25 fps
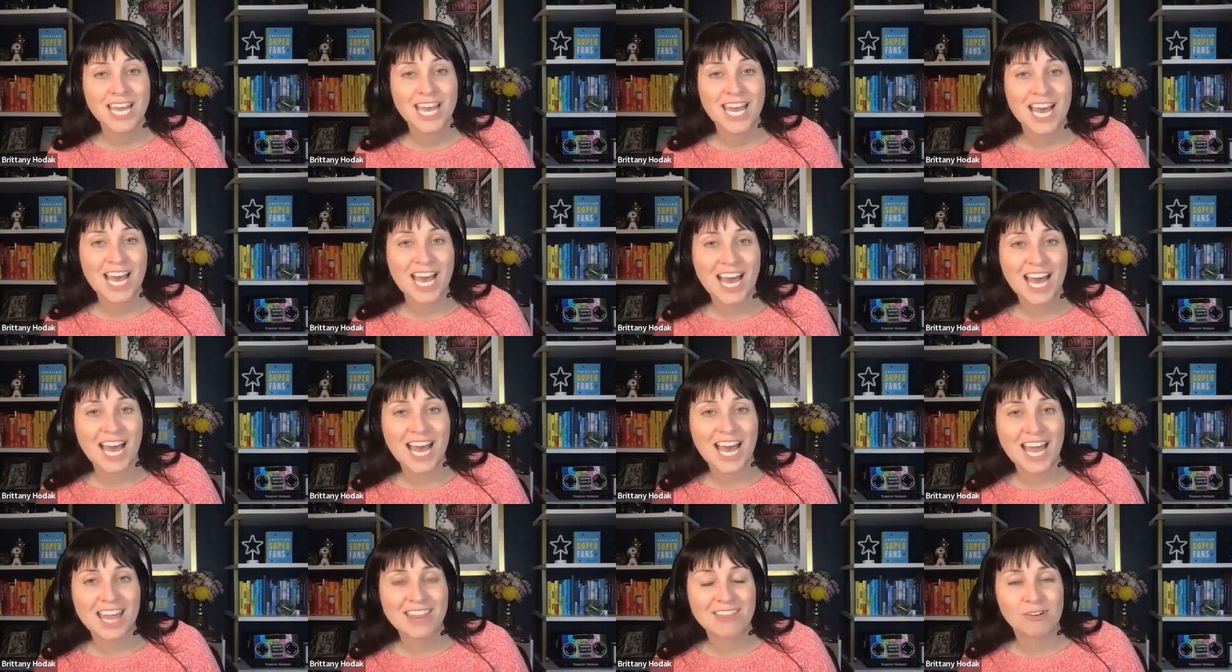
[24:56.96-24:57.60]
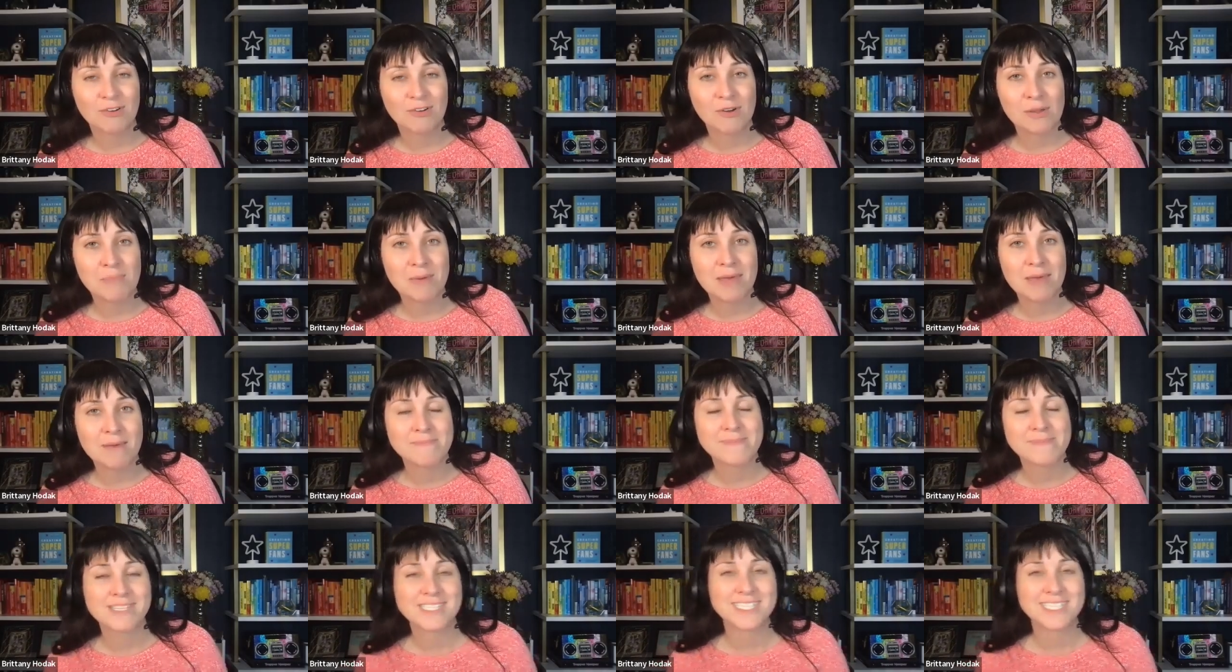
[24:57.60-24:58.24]
and the
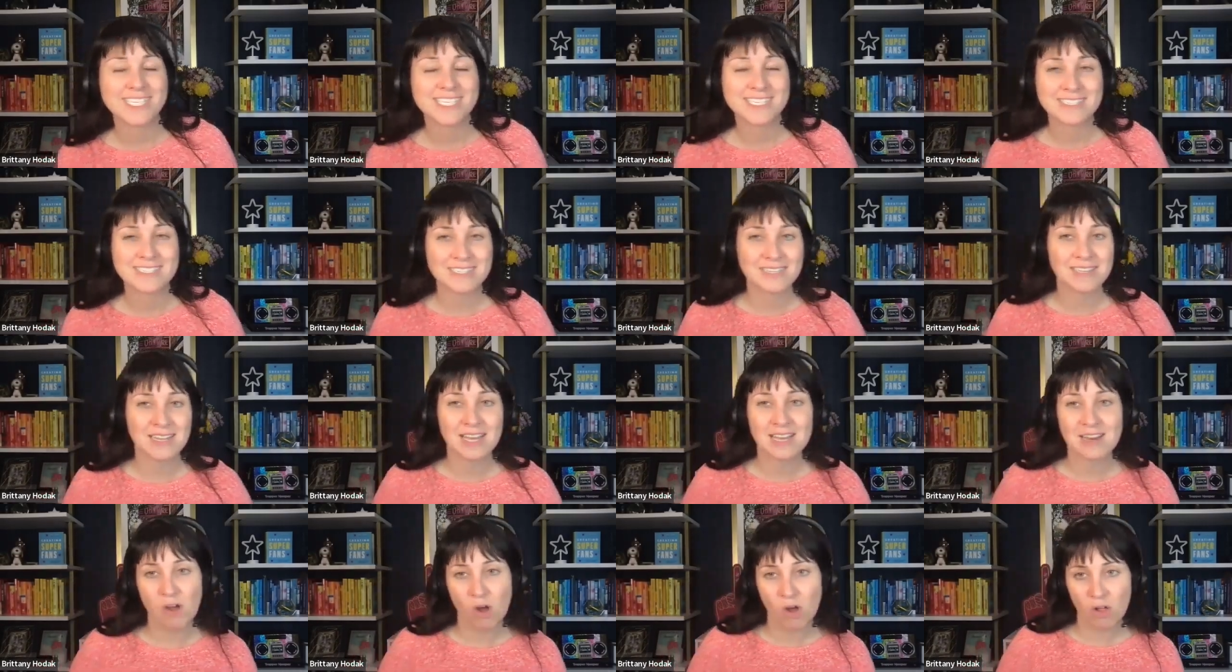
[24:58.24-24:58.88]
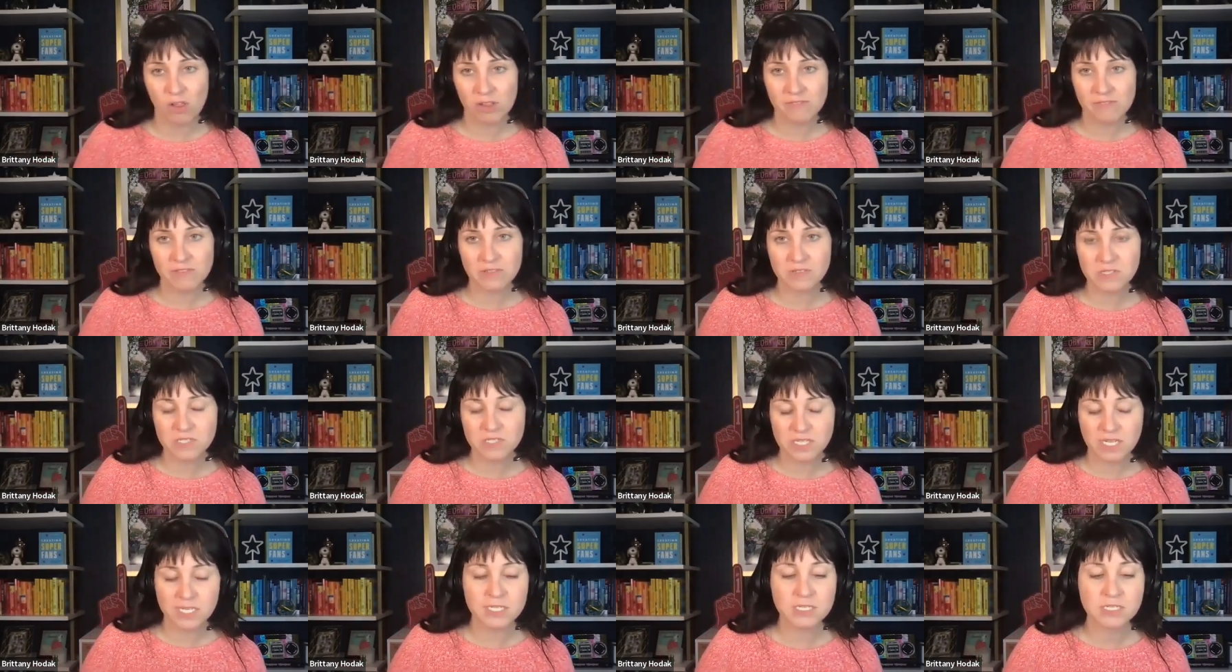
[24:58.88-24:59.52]
repeat business, and all of those
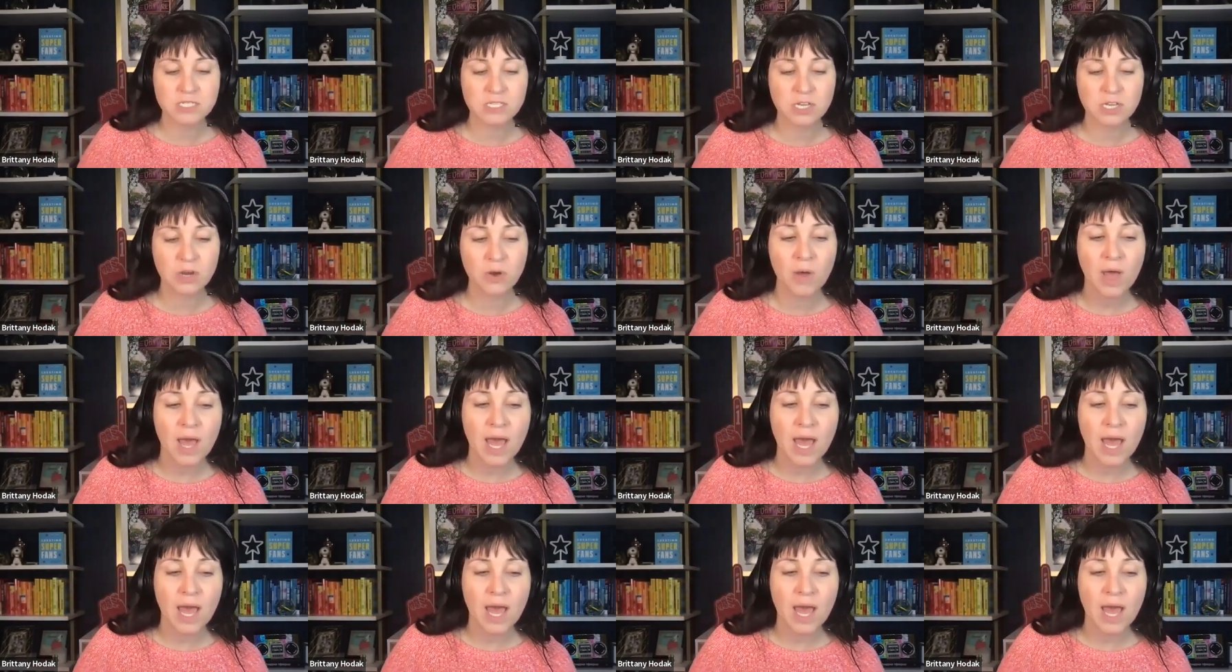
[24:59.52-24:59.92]
things. So